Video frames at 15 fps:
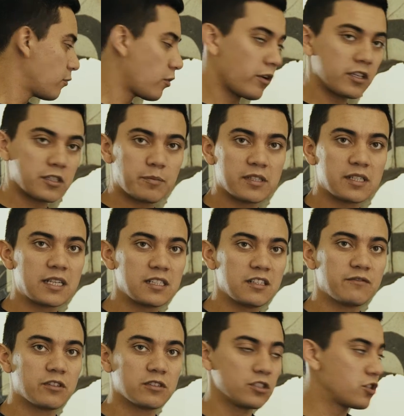works precisely
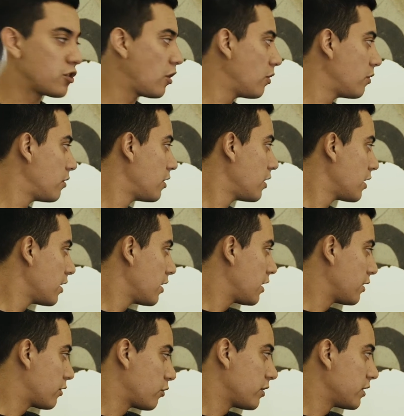for the show,
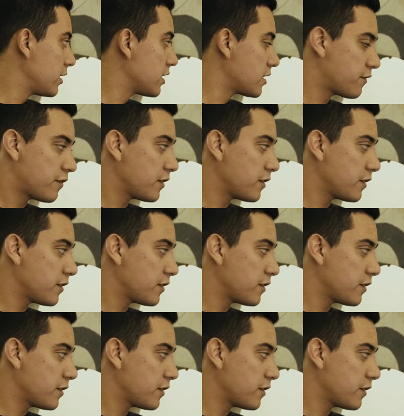including this